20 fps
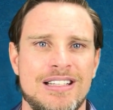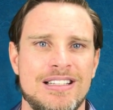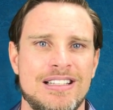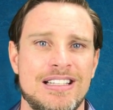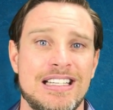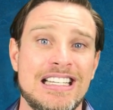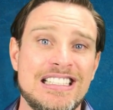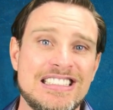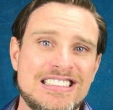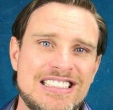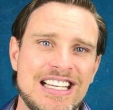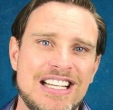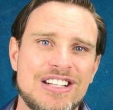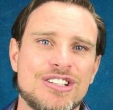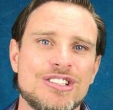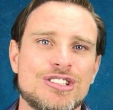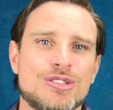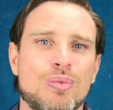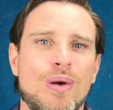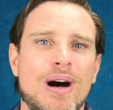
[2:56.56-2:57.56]
In
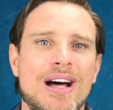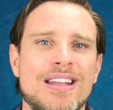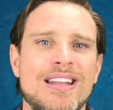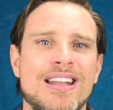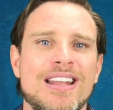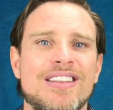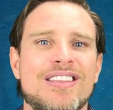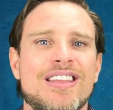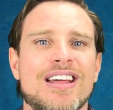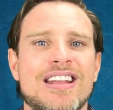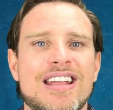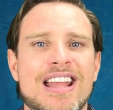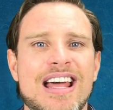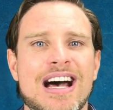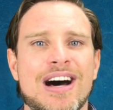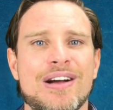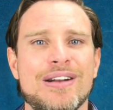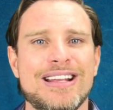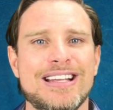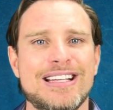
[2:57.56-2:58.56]
sentence 1, the
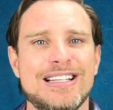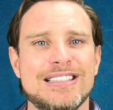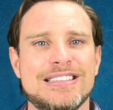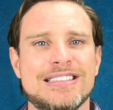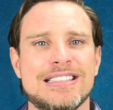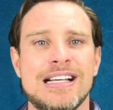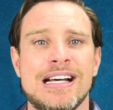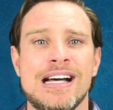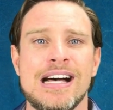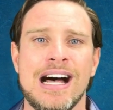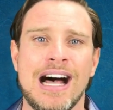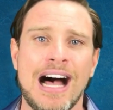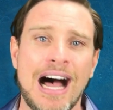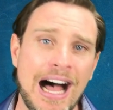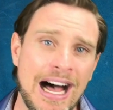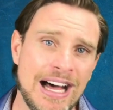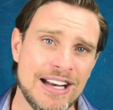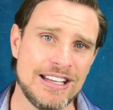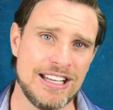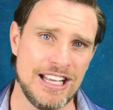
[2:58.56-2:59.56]
noun is
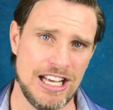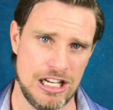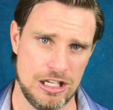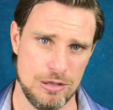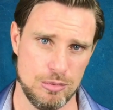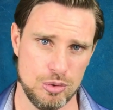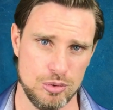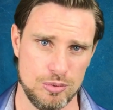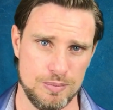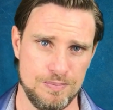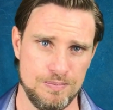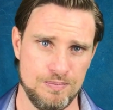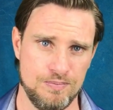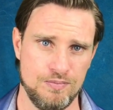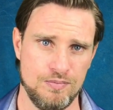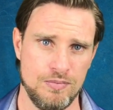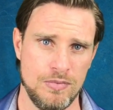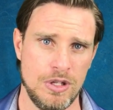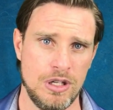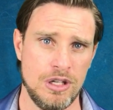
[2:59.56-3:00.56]
uncountable.
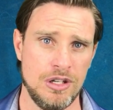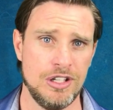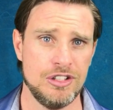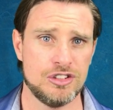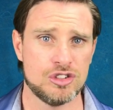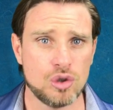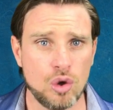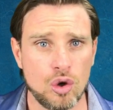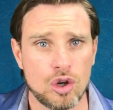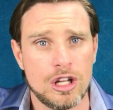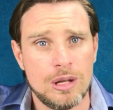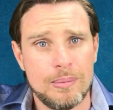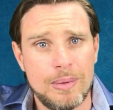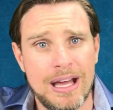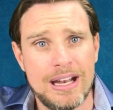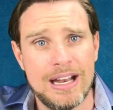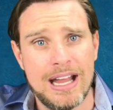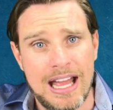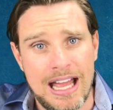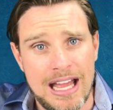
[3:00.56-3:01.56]
It's talking
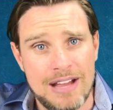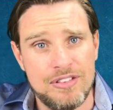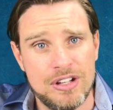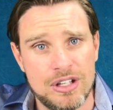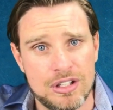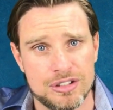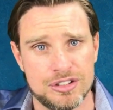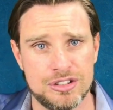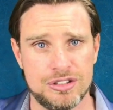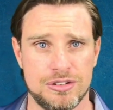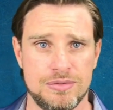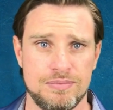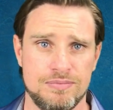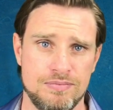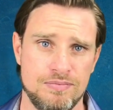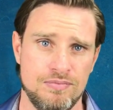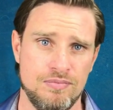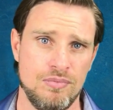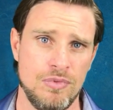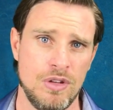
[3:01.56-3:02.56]
about heaviness.
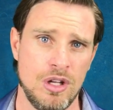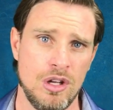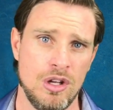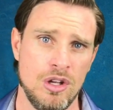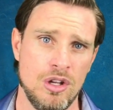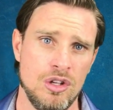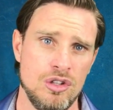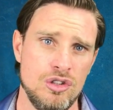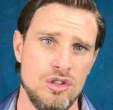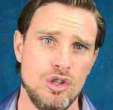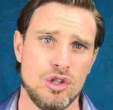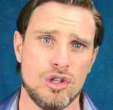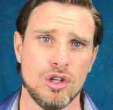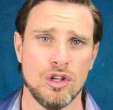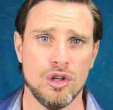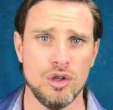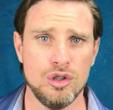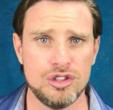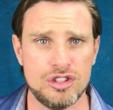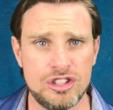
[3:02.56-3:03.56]
You can
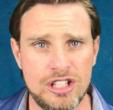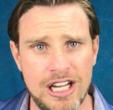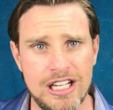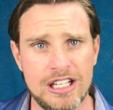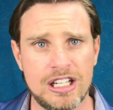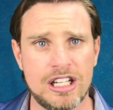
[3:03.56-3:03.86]
lose 10